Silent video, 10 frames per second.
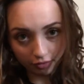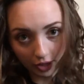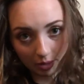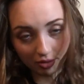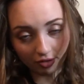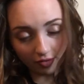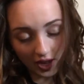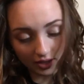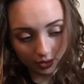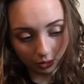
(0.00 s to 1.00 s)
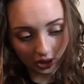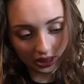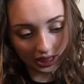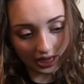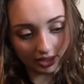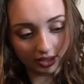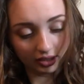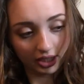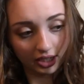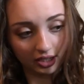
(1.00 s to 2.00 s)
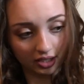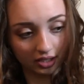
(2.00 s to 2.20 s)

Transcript: frame your face really nicely